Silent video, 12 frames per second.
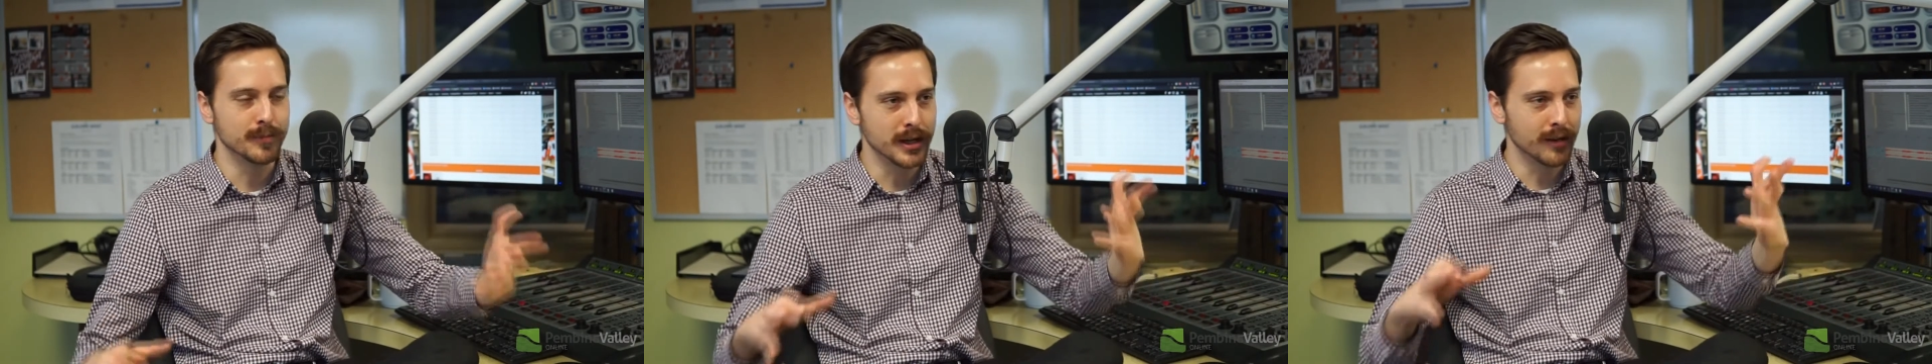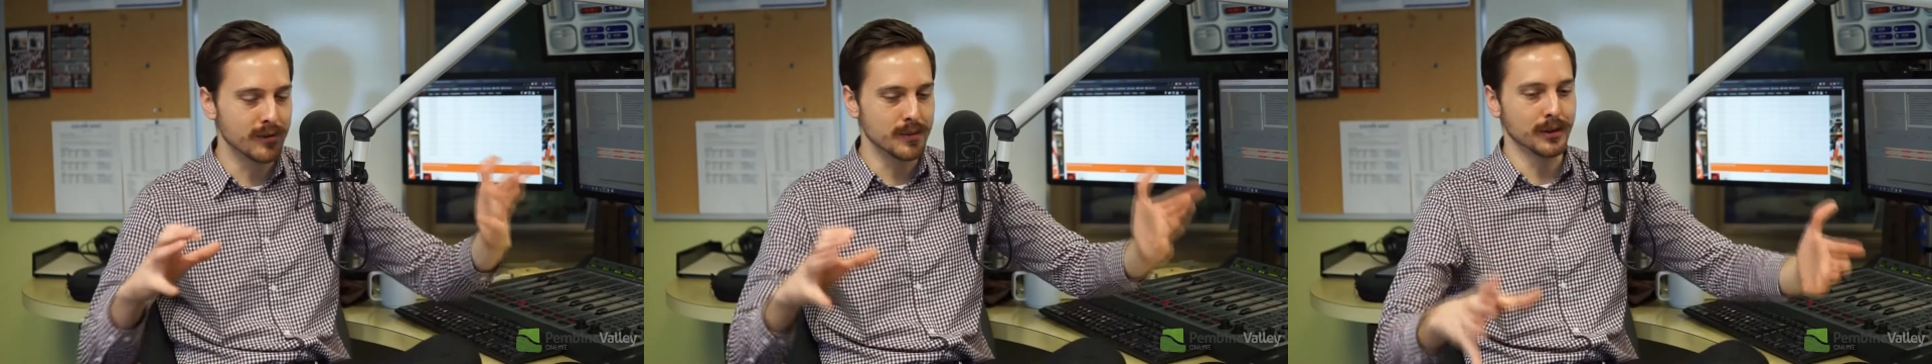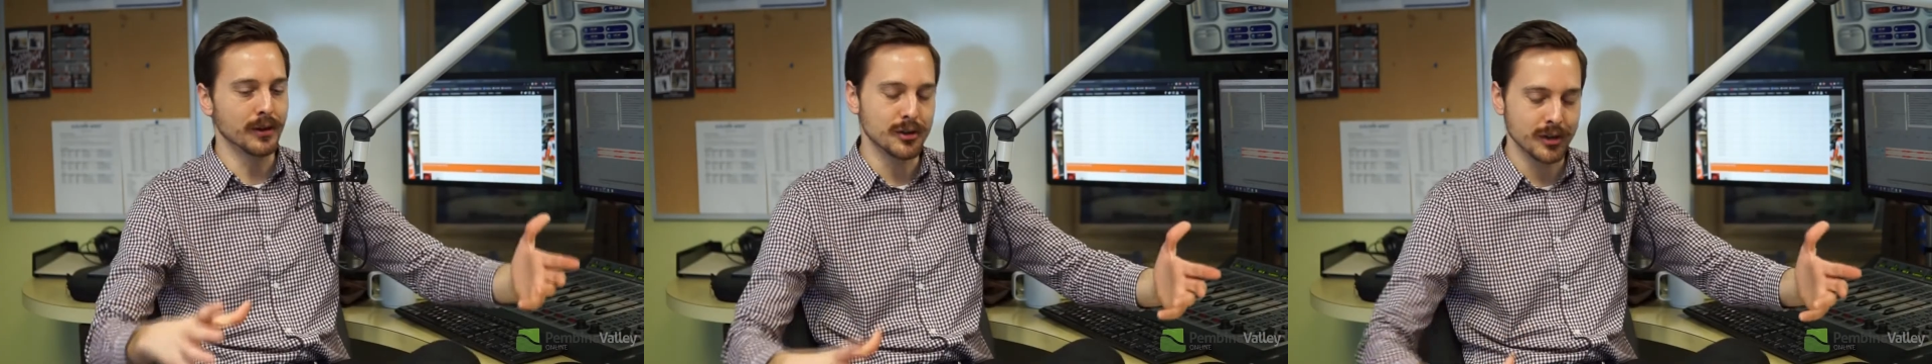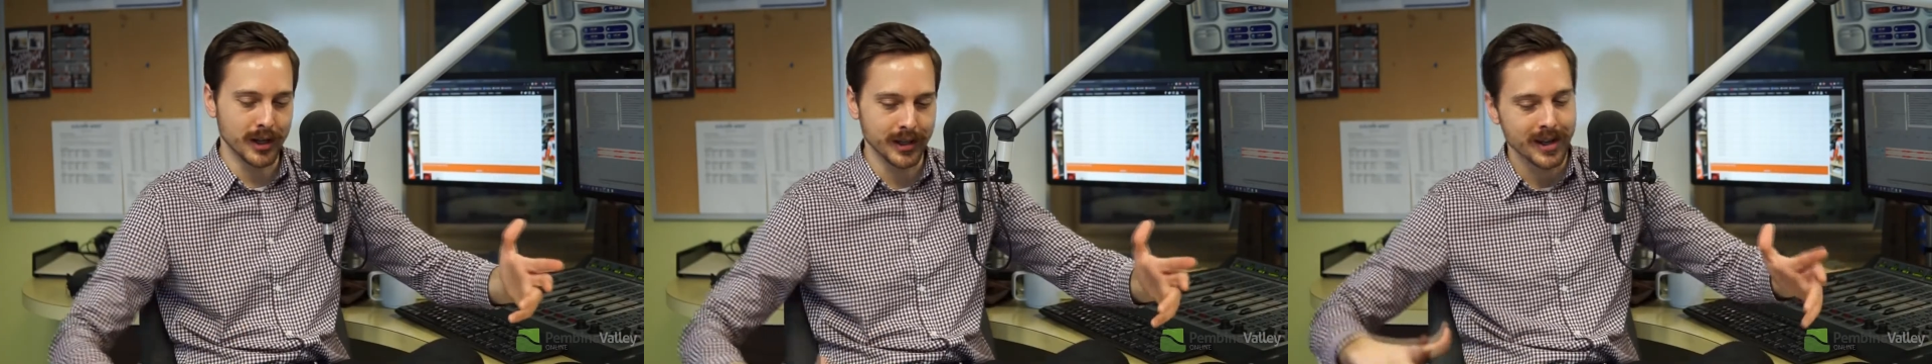being from
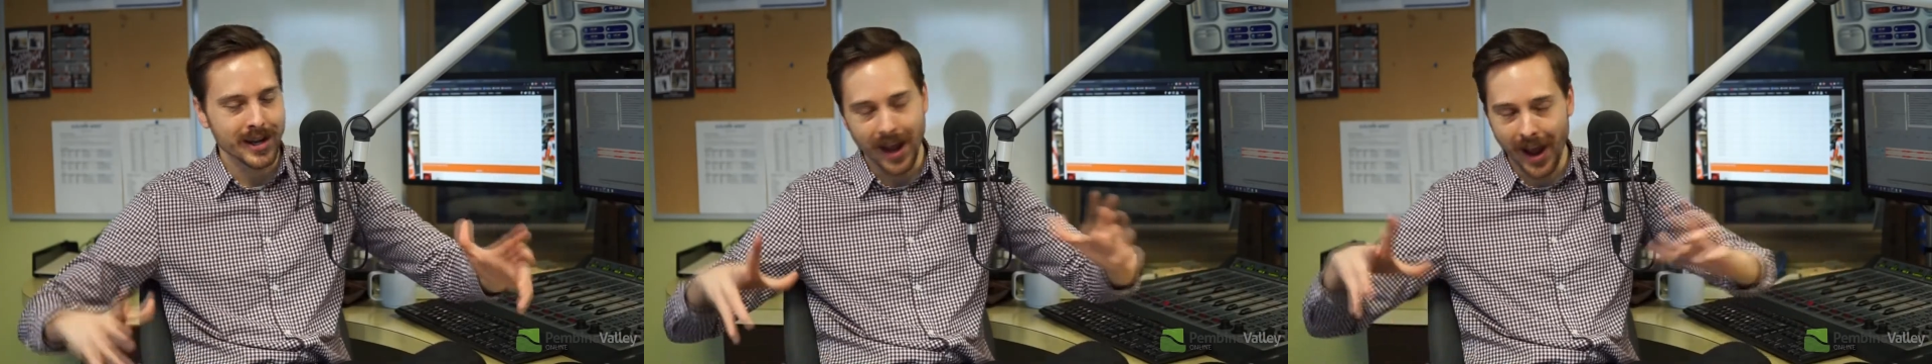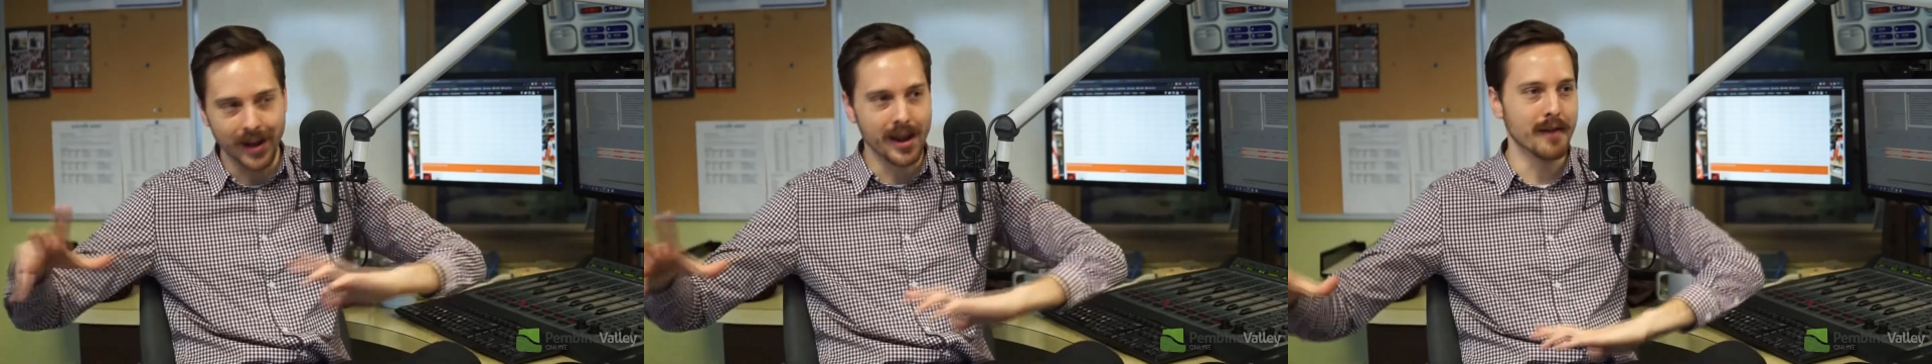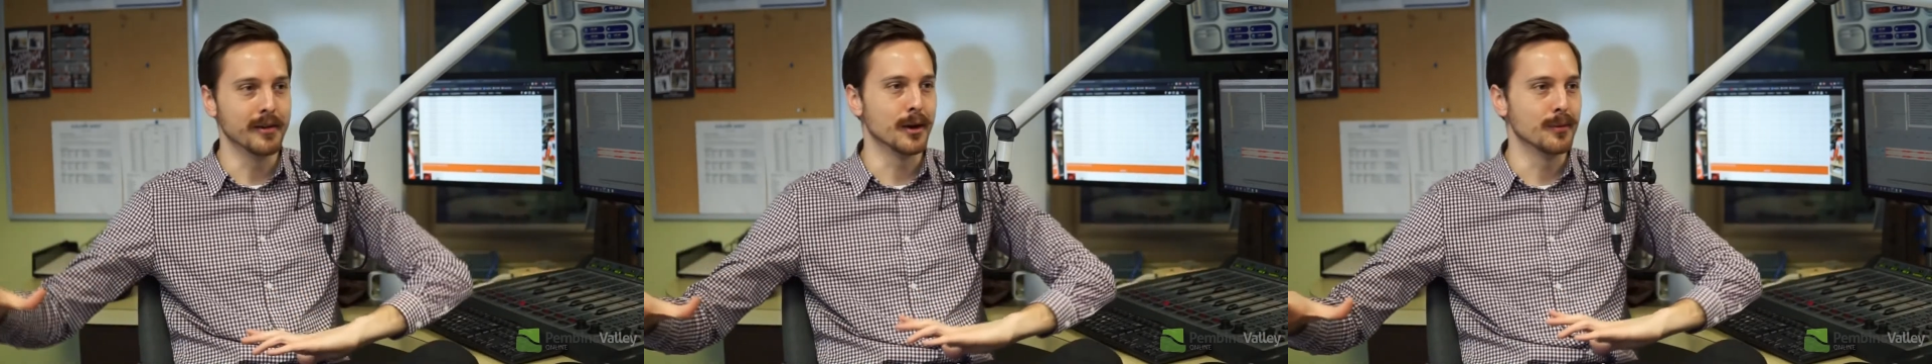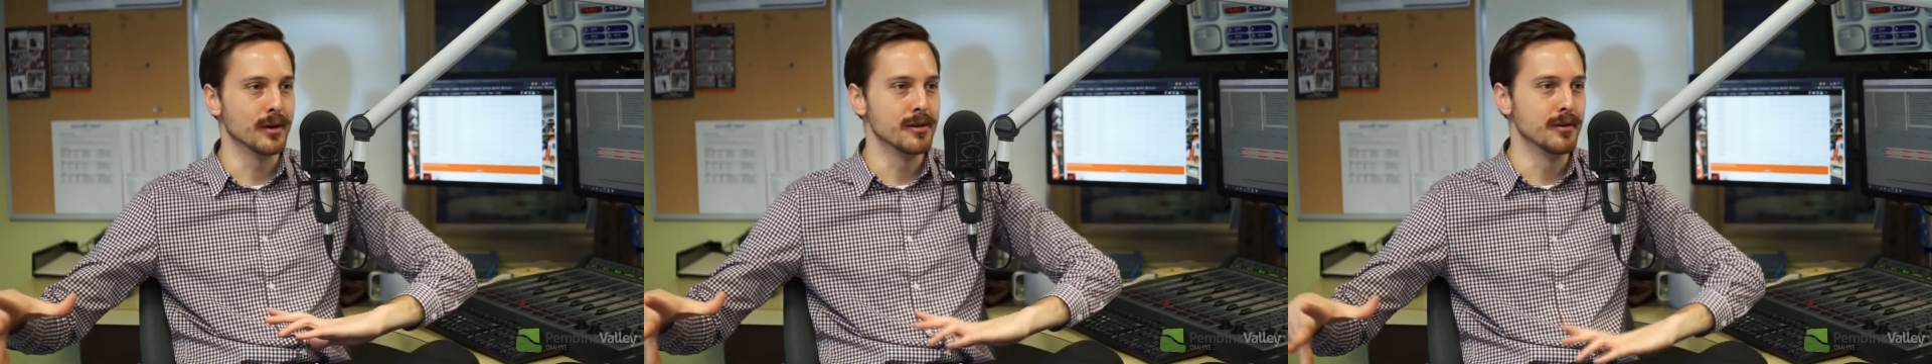Île-des-Chênes and having
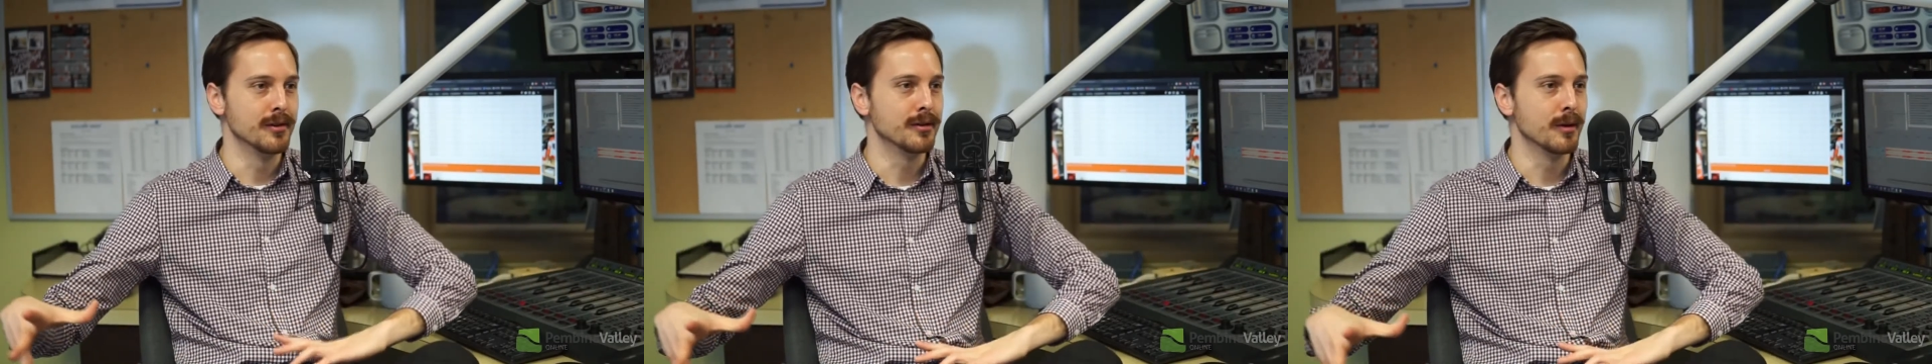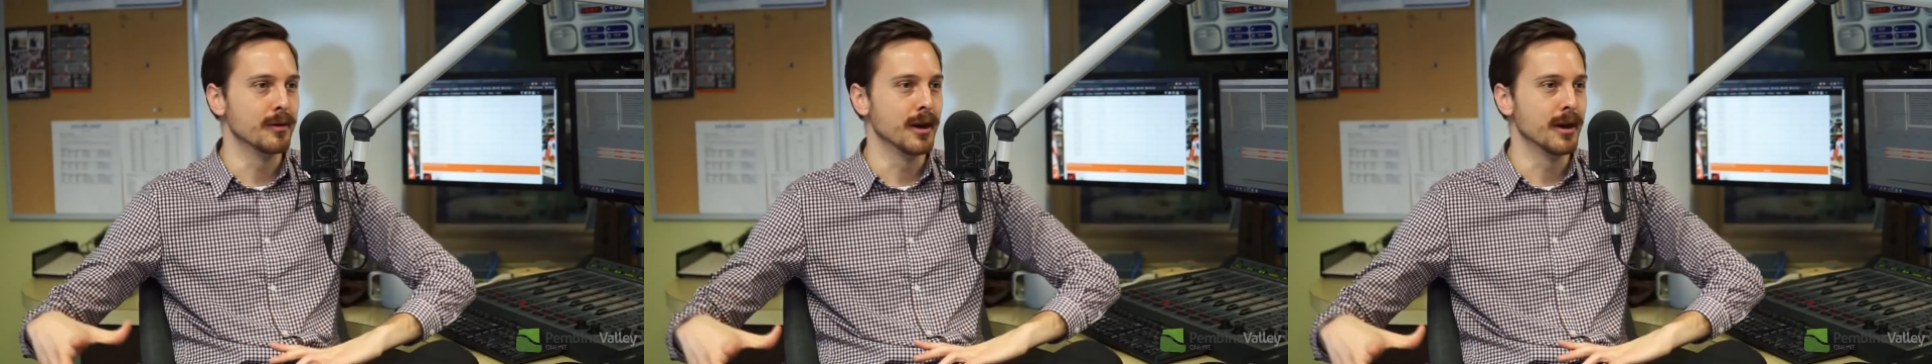a brother at the same